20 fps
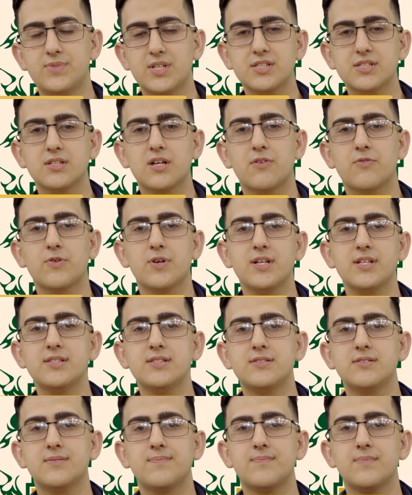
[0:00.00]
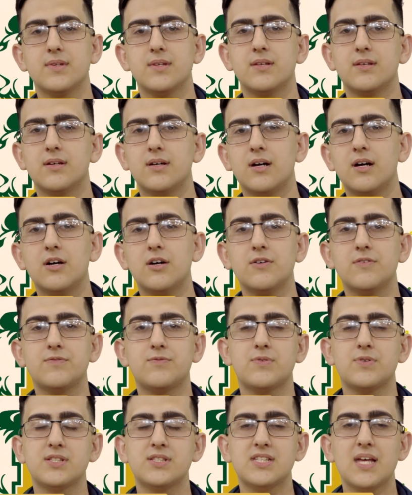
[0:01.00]
discoveries
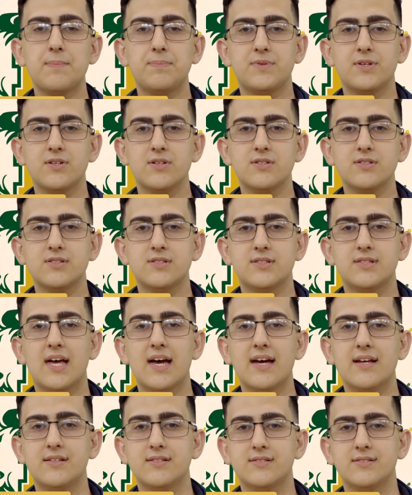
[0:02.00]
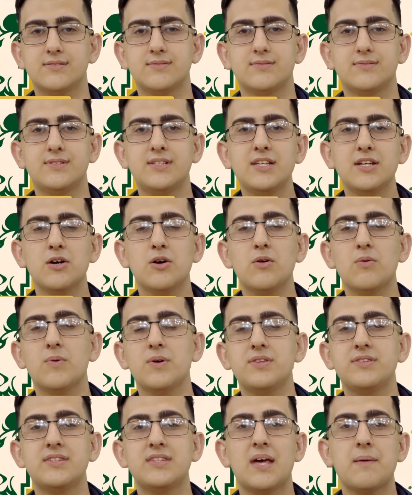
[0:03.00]
of receptors that deal
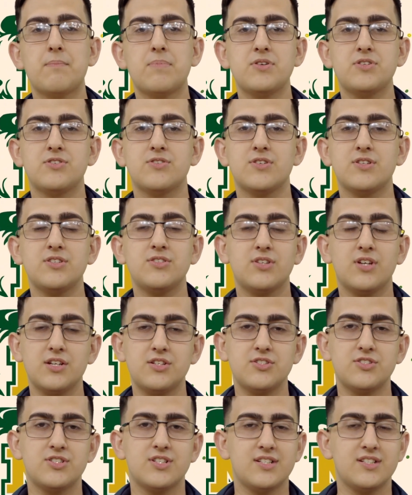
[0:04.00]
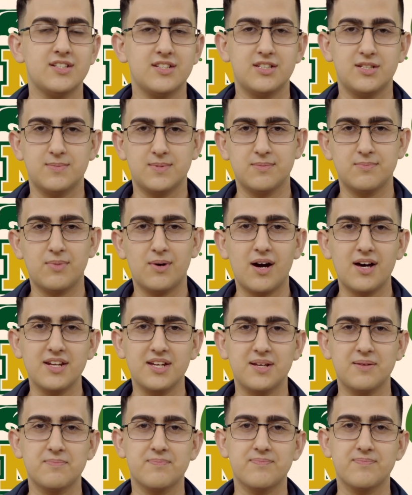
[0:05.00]
with temperature and touch in the human
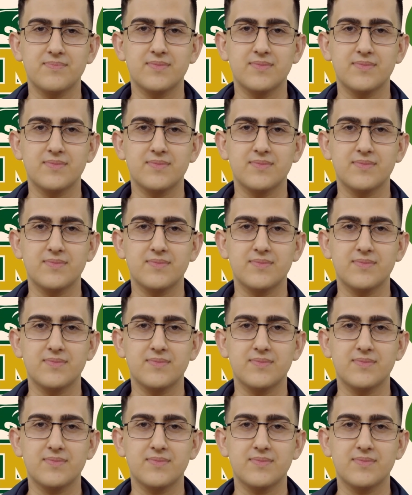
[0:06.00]
body.